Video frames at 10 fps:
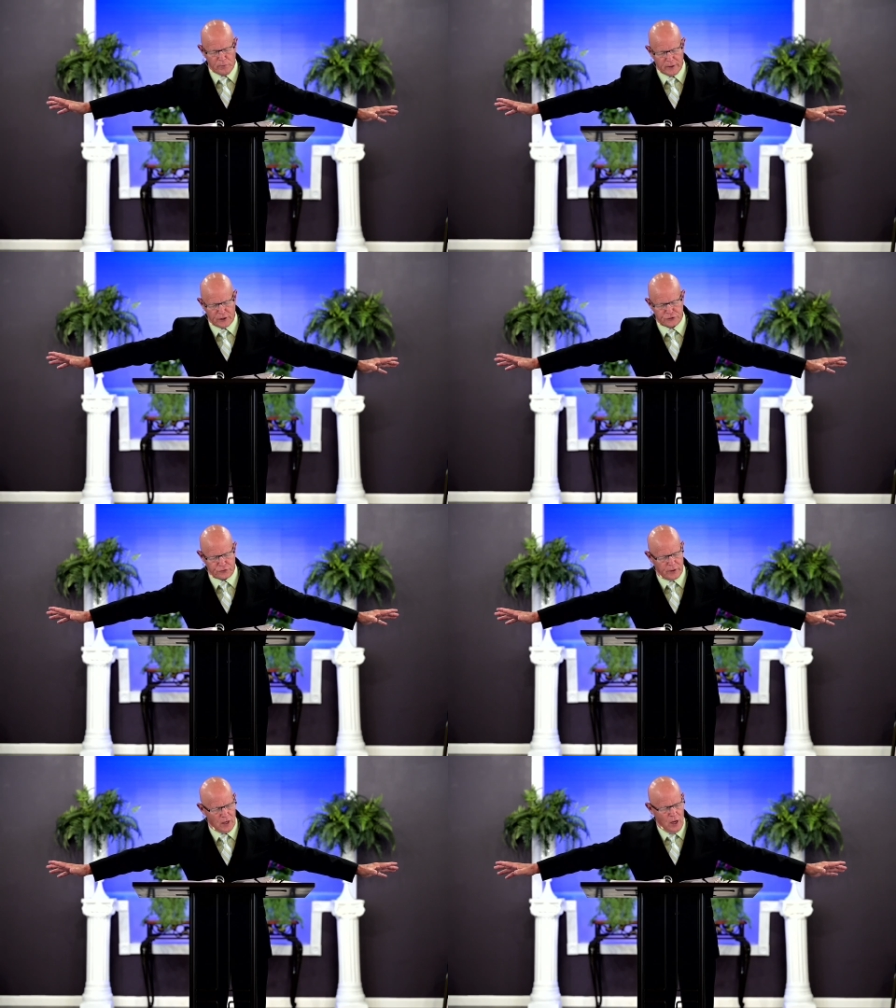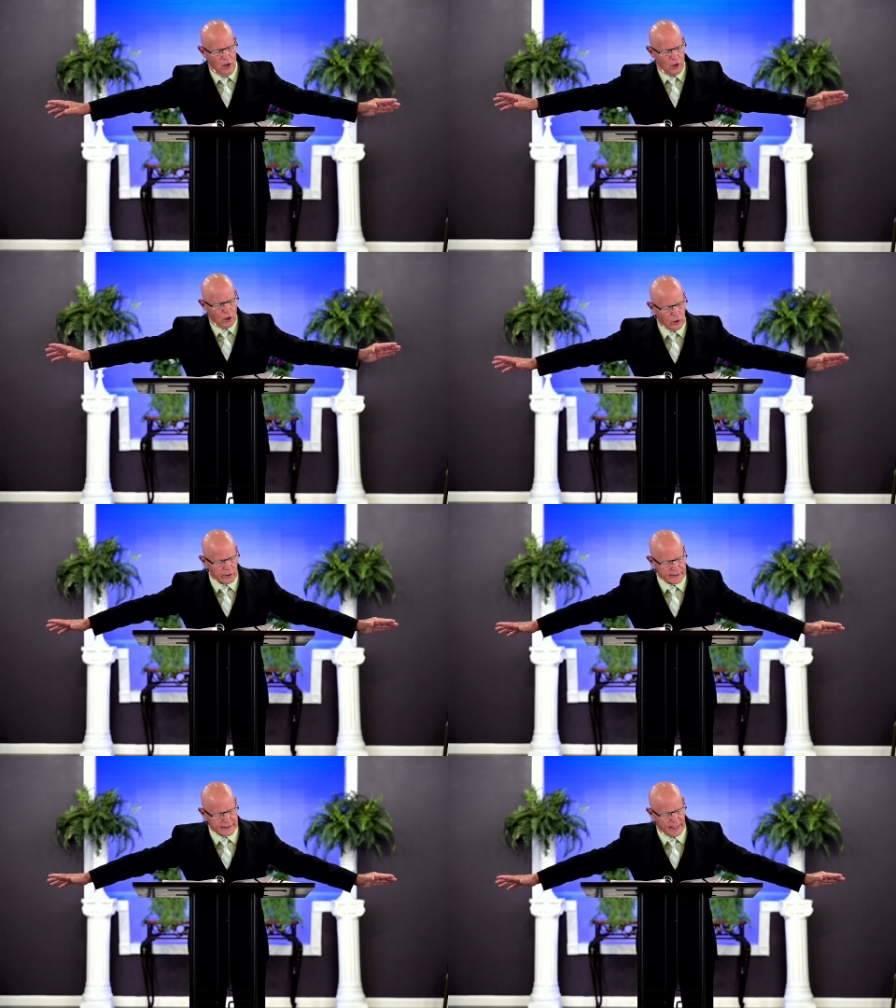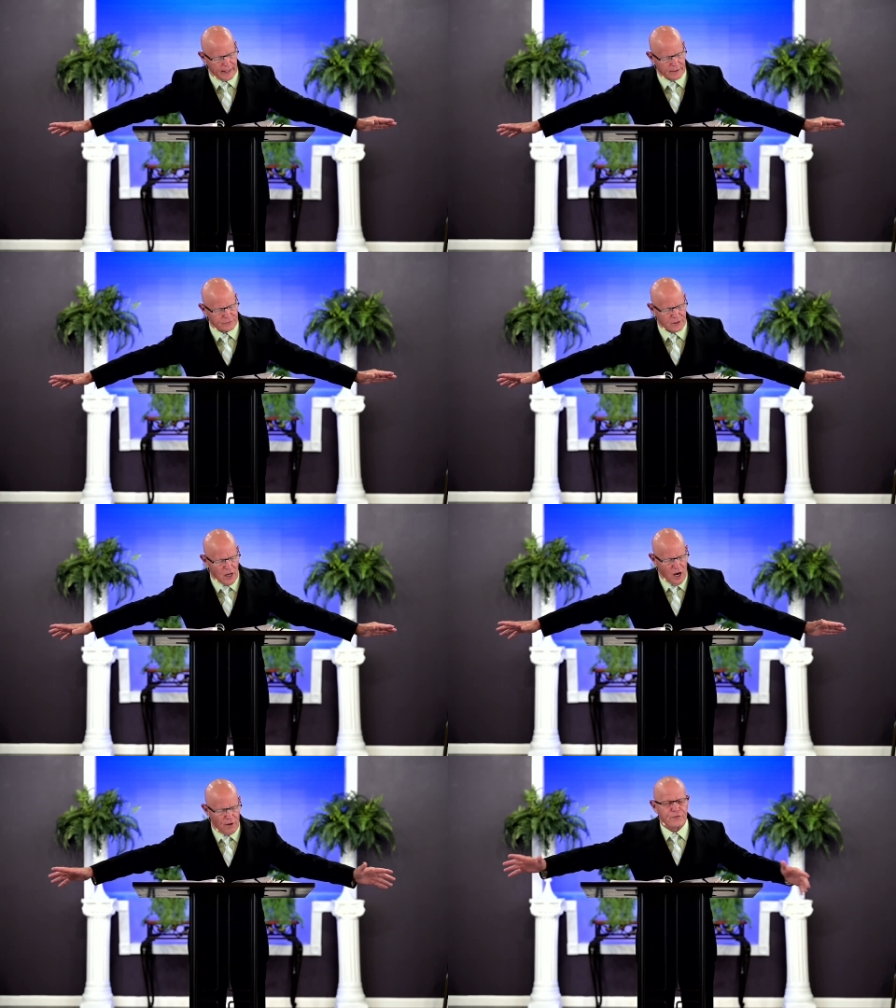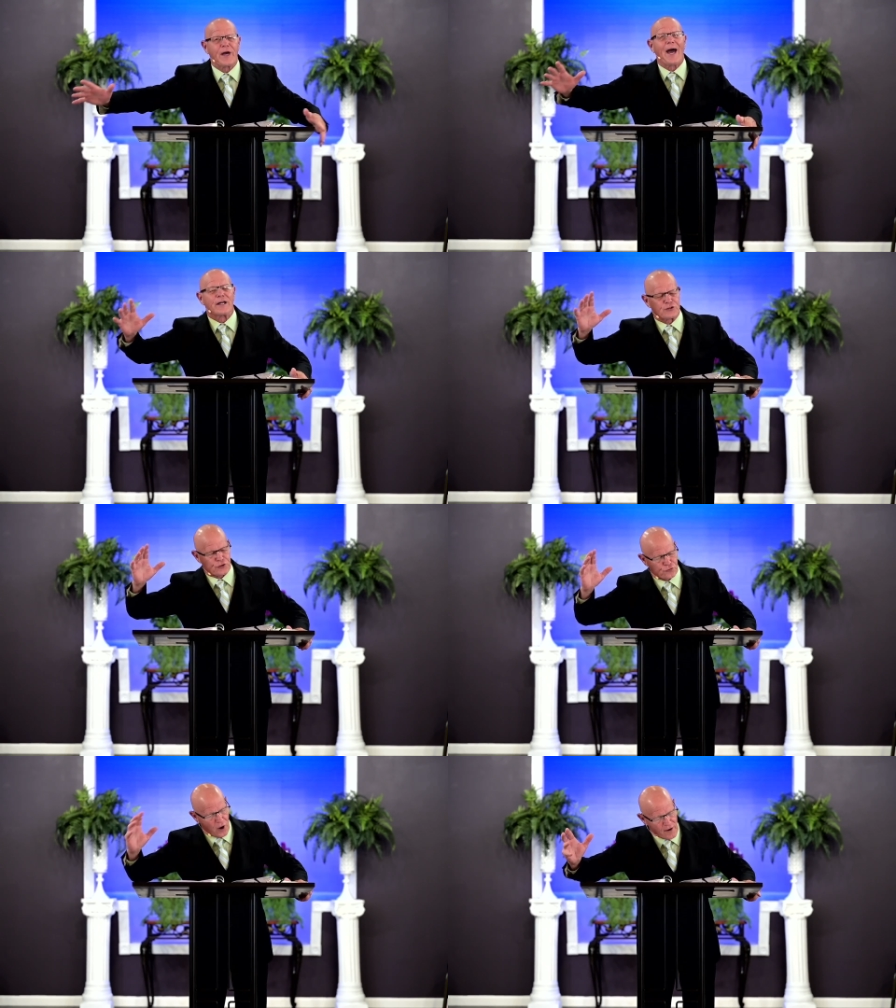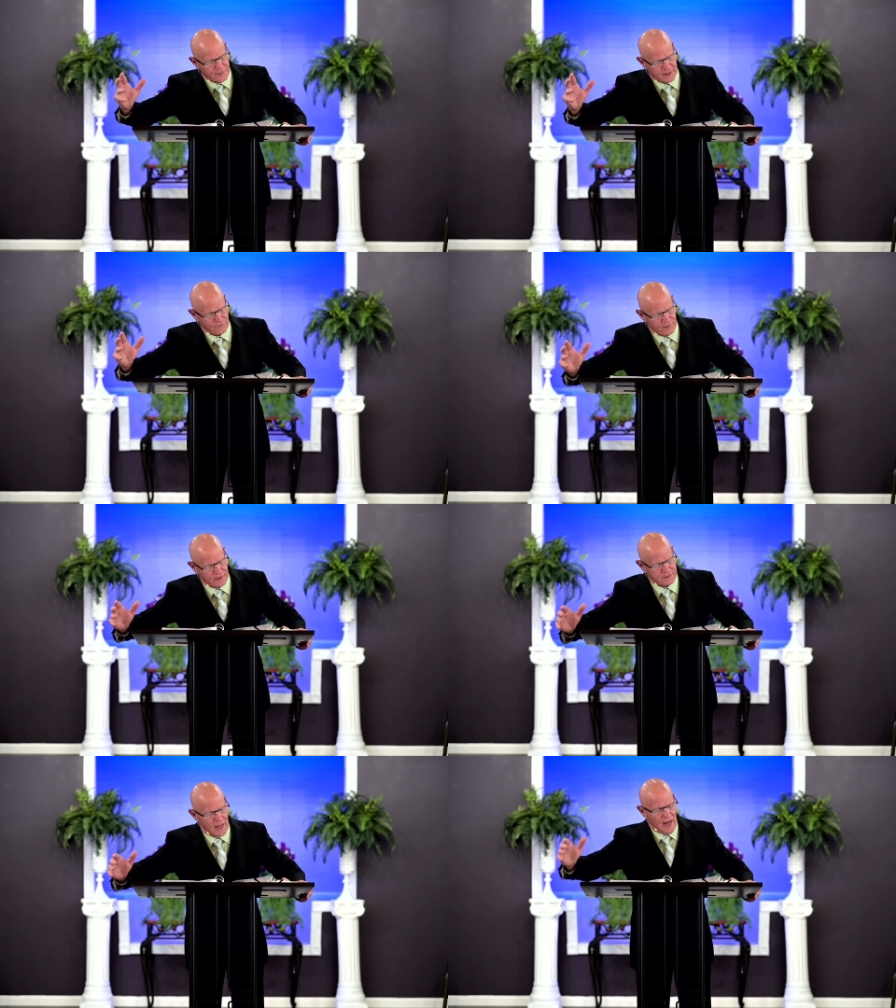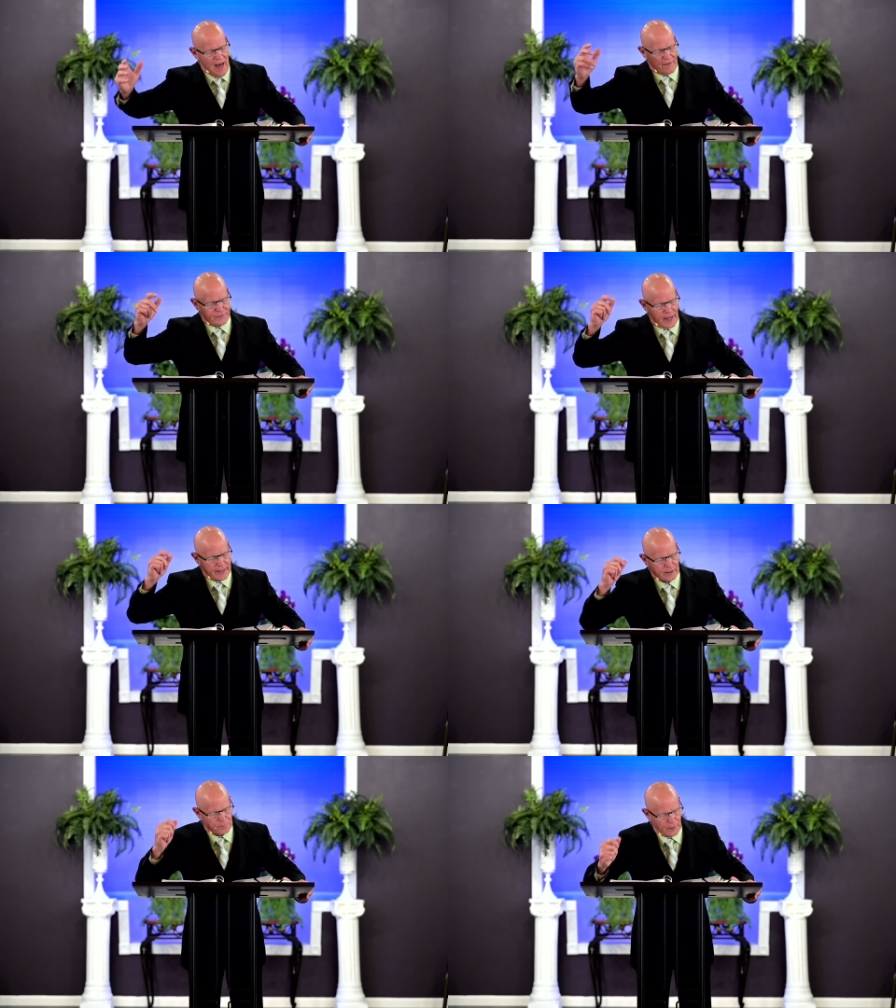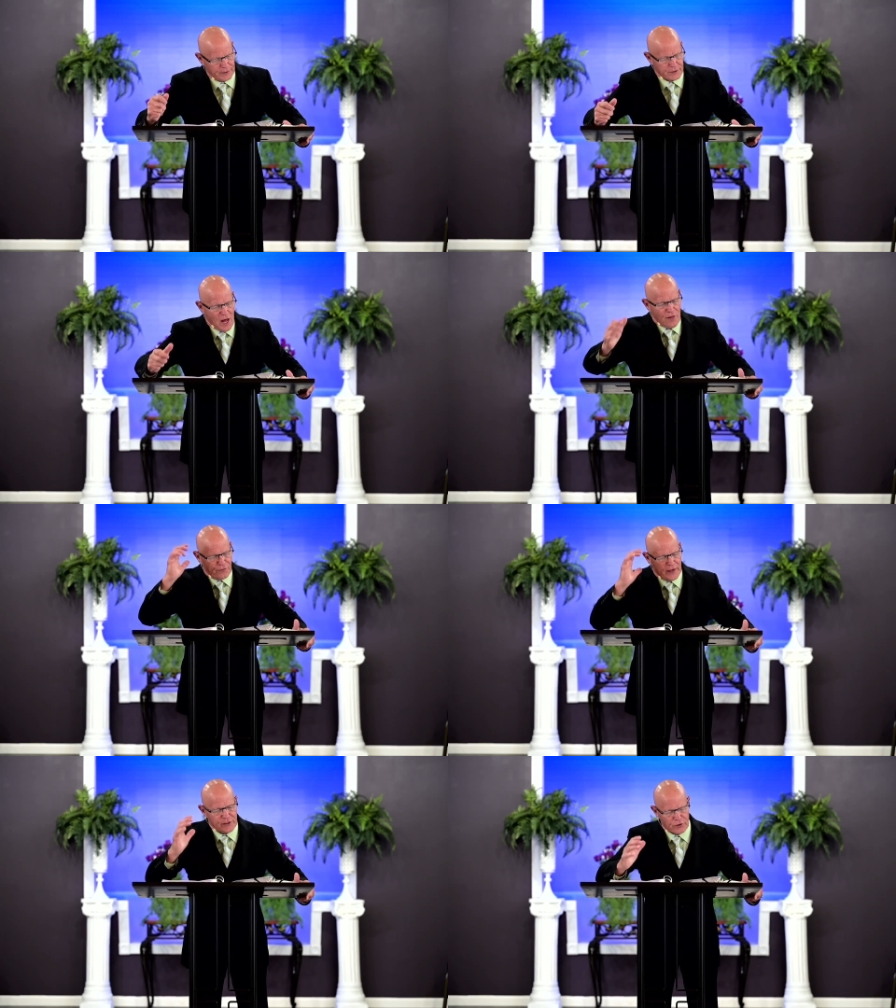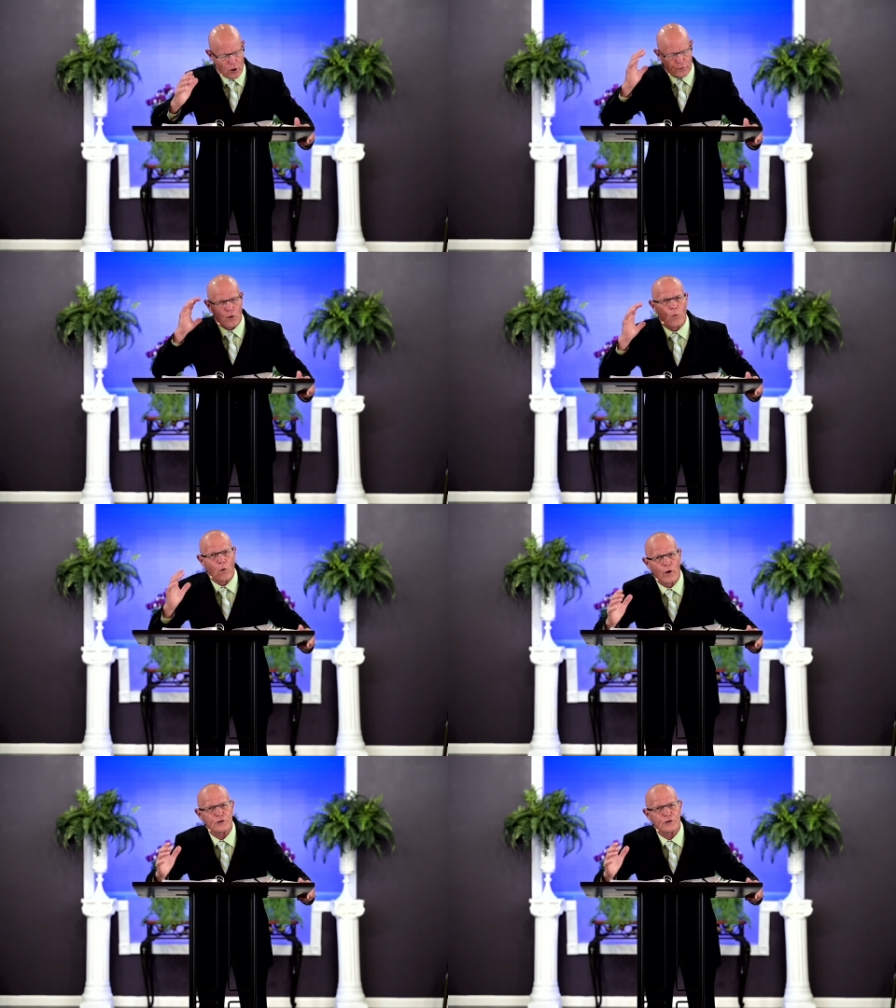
history. Hurricanes of catastrophic events have taken place. These are the worst,